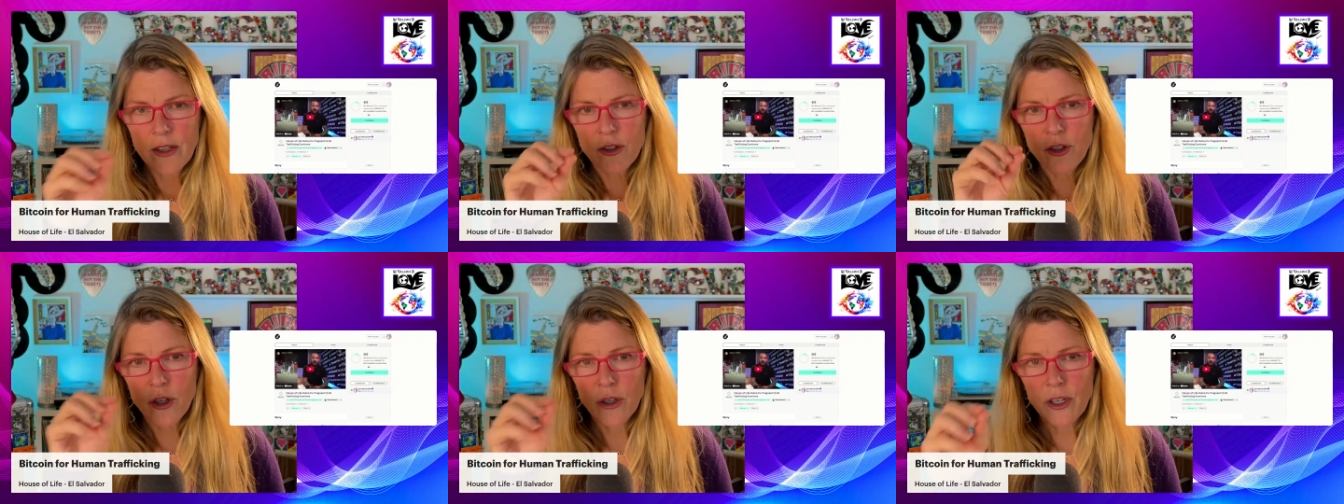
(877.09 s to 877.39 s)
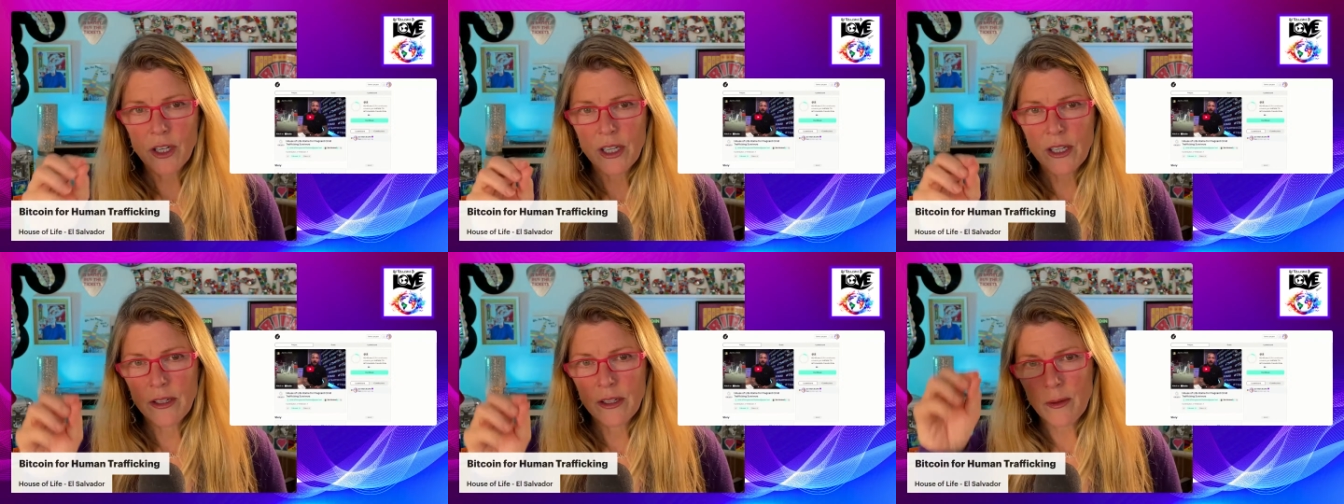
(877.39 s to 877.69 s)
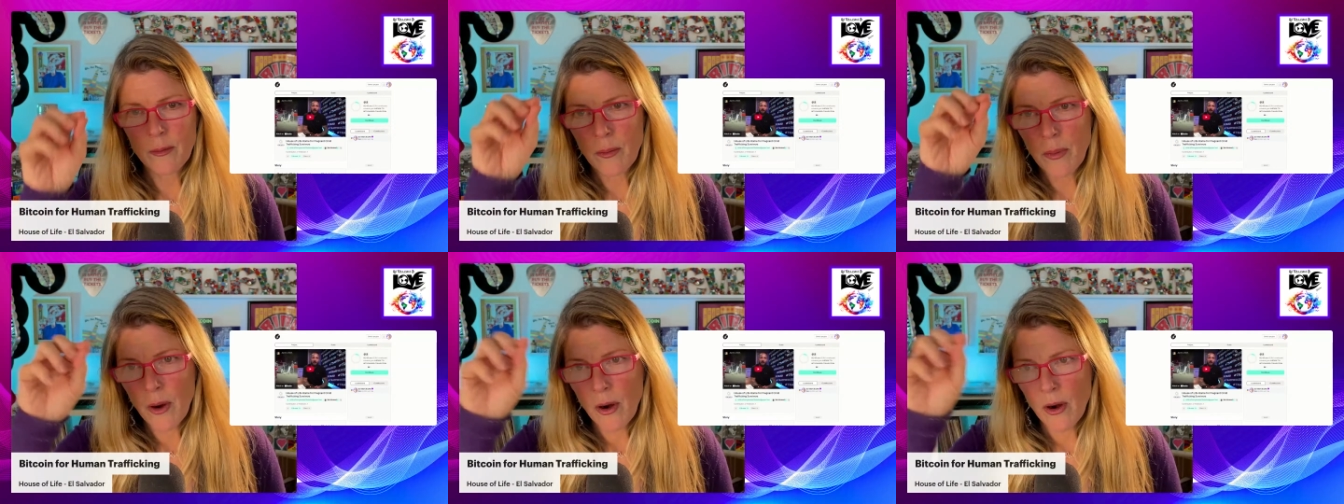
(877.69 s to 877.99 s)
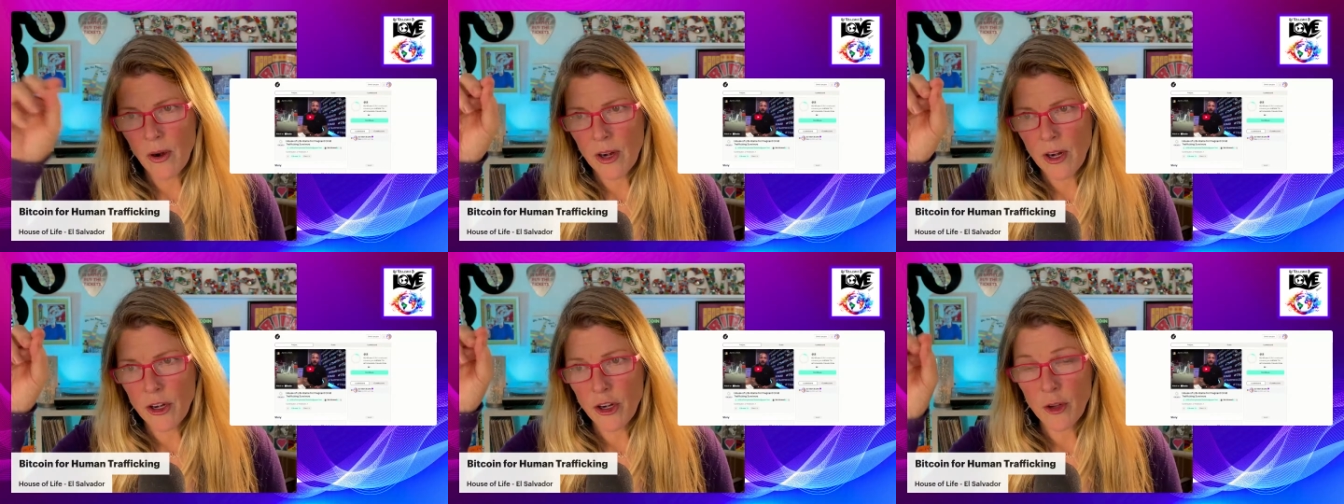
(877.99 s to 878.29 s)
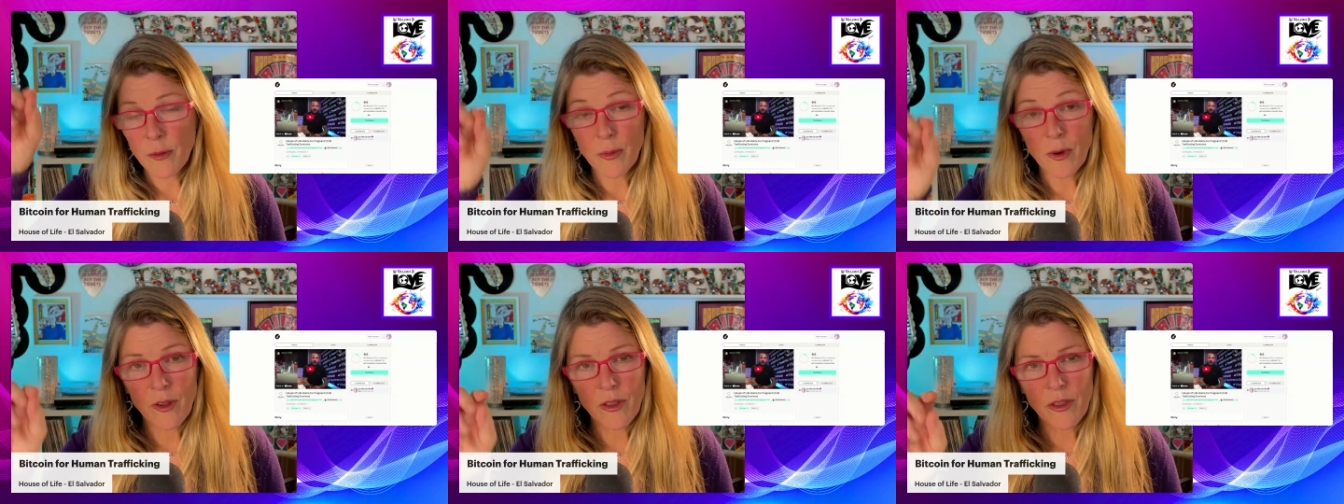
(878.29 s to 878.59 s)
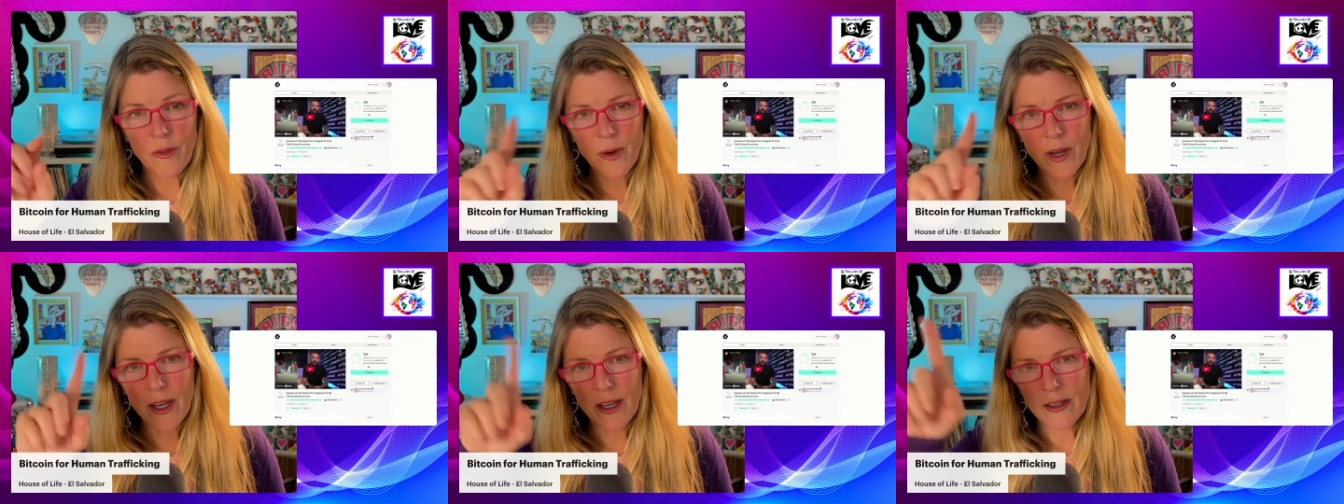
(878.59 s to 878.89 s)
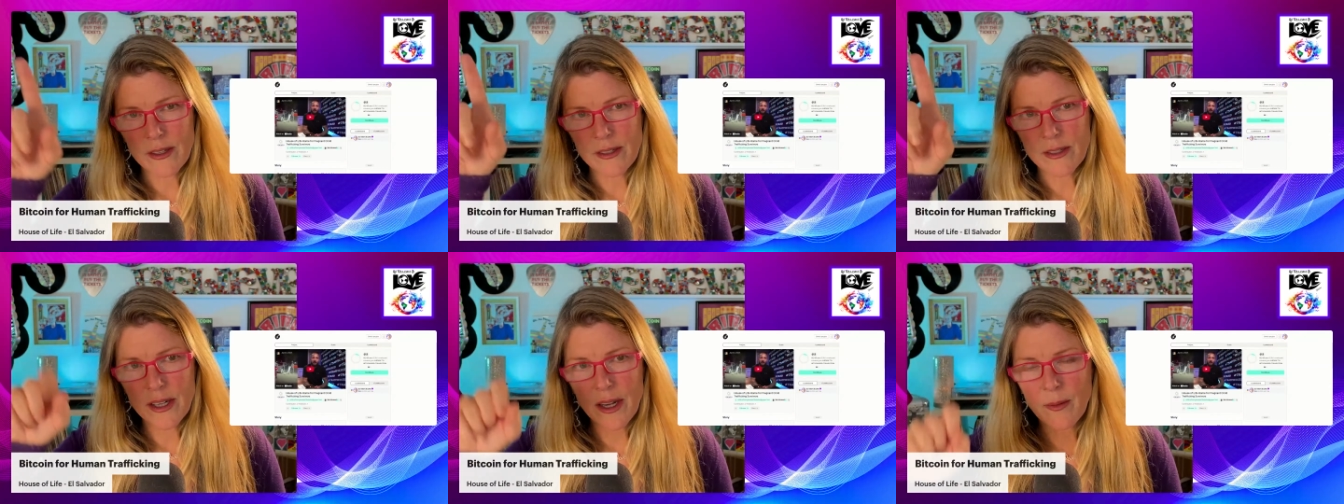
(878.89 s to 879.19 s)
Journey part number 3,
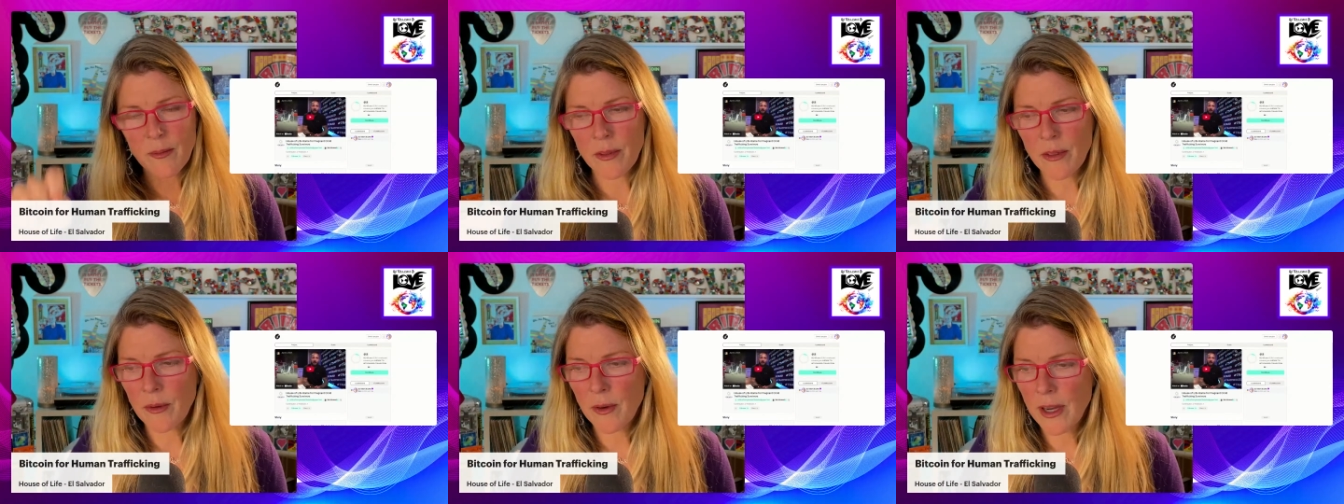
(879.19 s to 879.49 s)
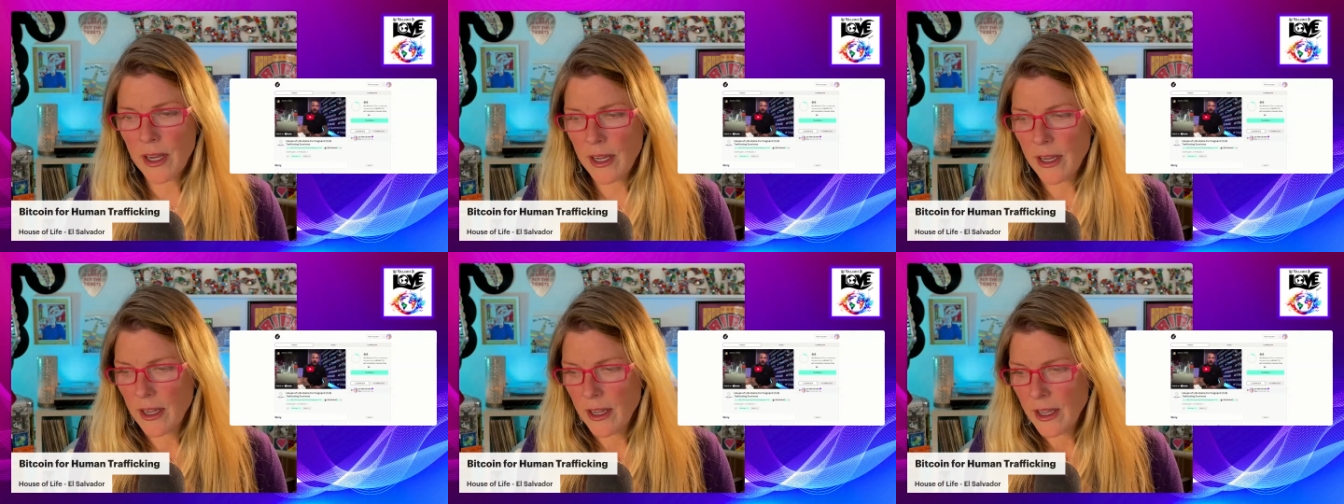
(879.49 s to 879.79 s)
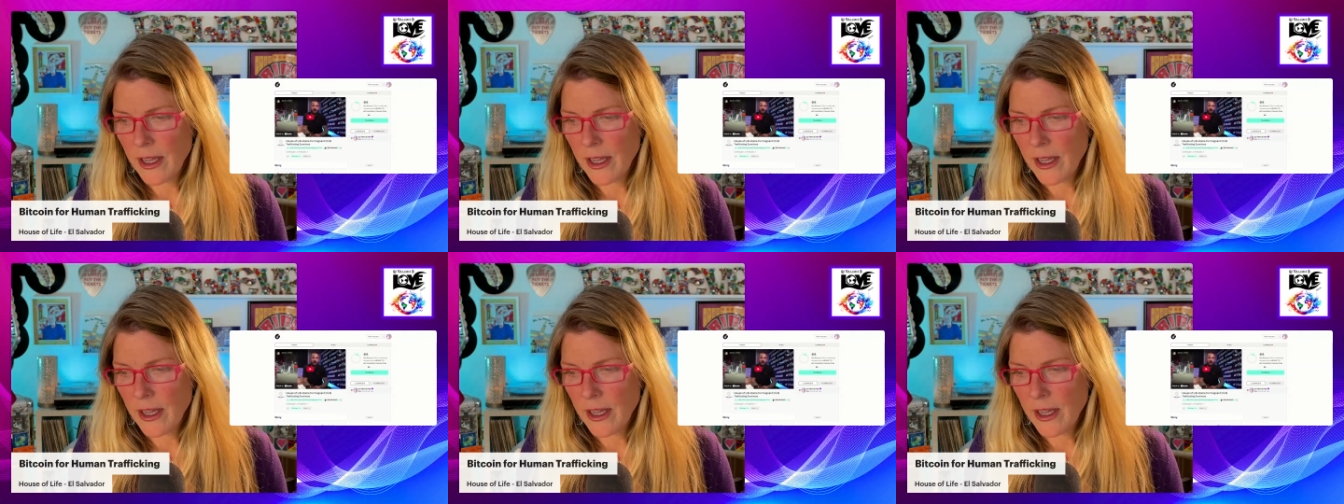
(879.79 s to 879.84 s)
step 3.